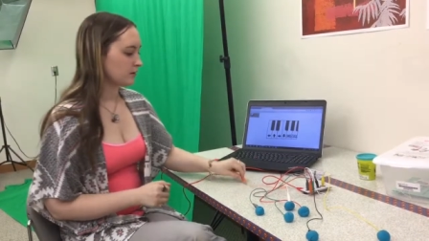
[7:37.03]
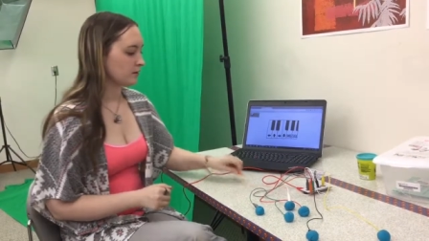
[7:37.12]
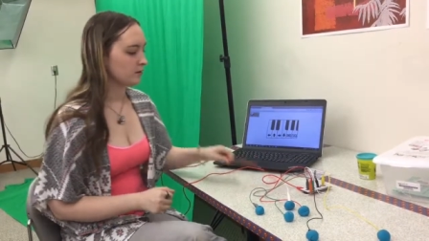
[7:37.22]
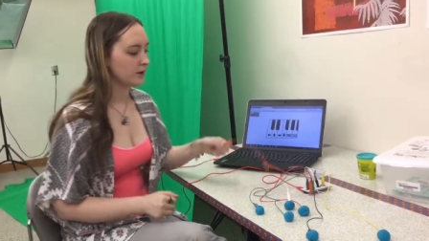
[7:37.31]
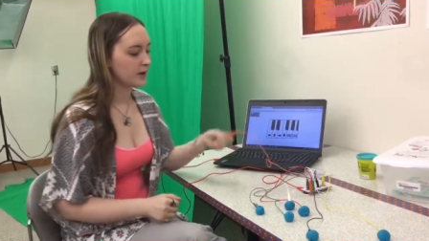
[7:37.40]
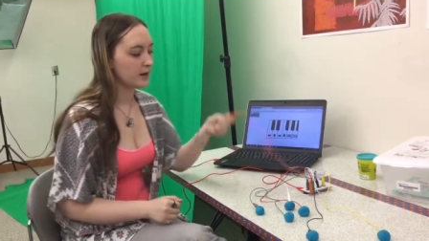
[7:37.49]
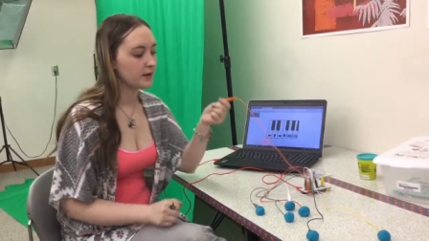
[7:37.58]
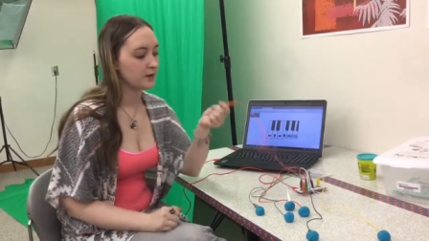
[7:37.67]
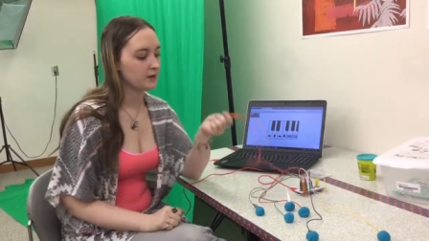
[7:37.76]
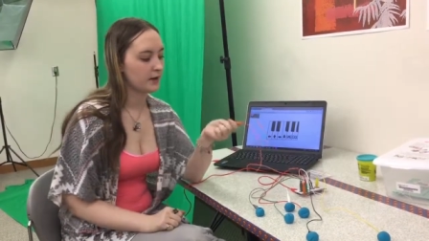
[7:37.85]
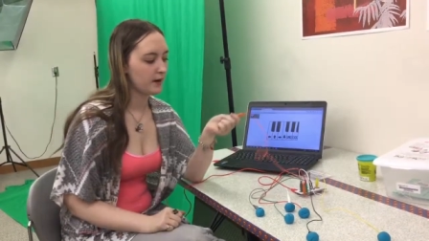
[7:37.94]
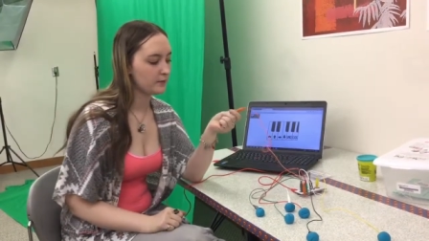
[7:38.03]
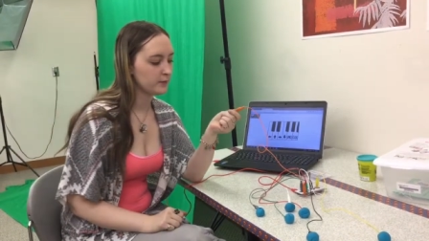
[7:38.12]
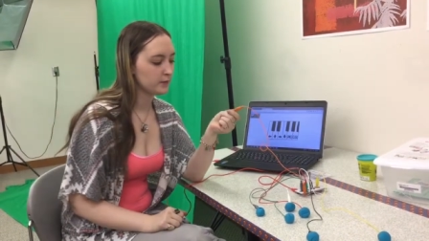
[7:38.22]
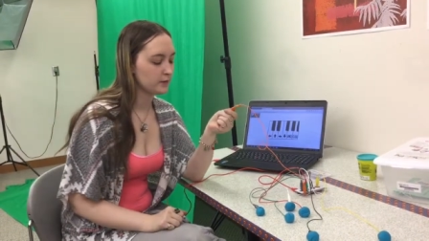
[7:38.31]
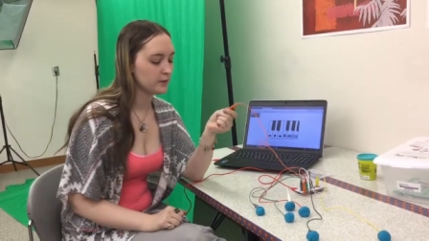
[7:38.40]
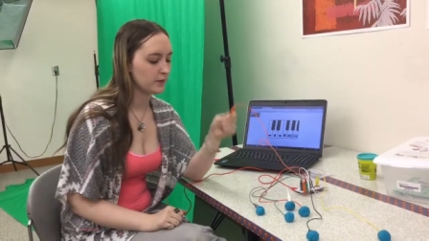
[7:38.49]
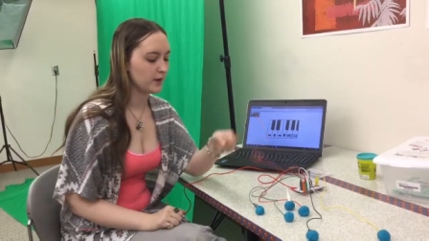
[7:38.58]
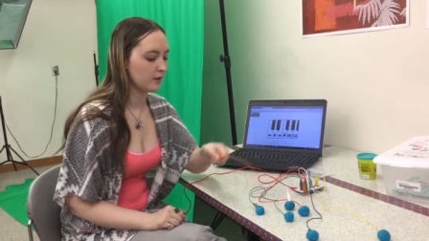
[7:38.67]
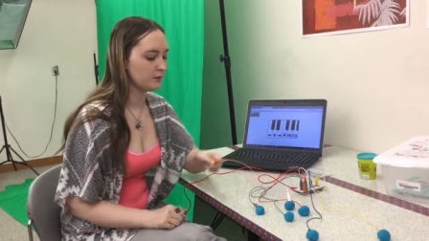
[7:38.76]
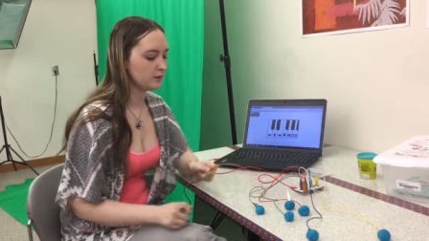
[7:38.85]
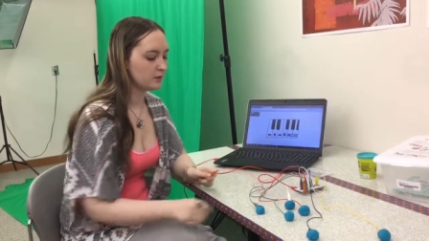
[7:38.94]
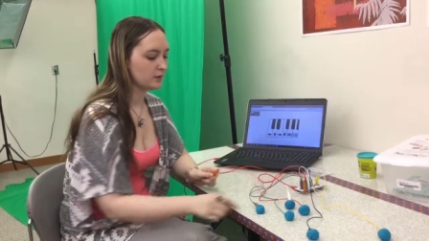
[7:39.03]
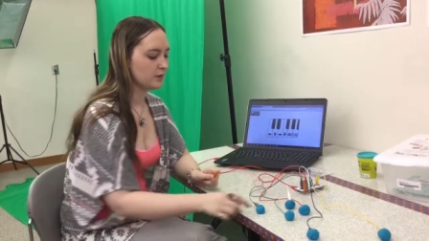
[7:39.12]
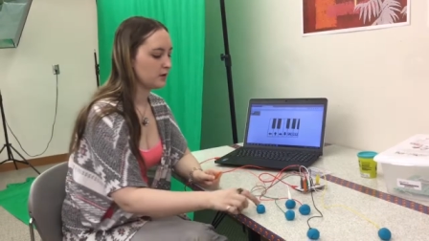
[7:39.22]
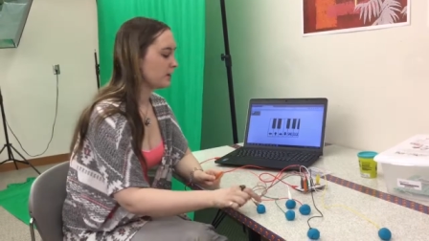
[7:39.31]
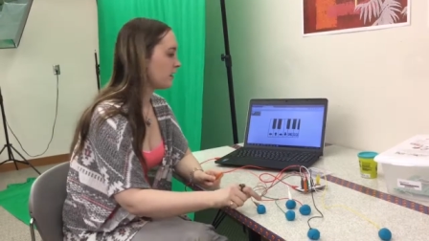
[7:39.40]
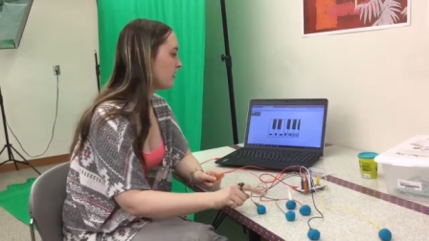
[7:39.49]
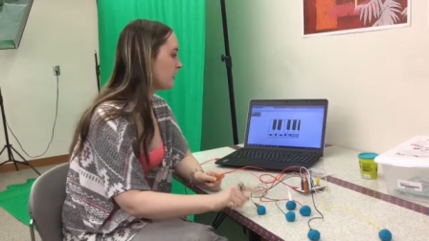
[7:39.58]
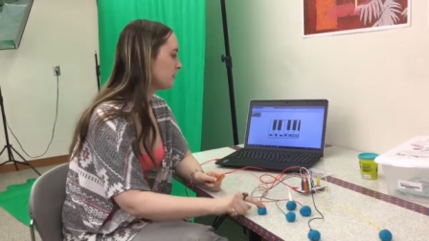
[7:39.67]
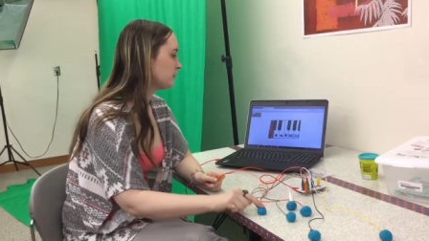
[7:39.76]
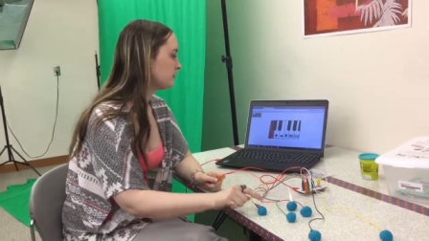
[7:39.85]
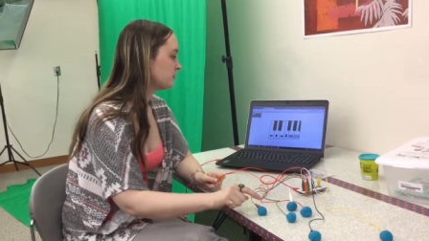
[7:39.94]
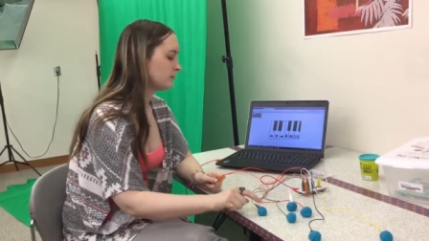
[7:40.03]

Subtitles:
go ahead and grab your ground, and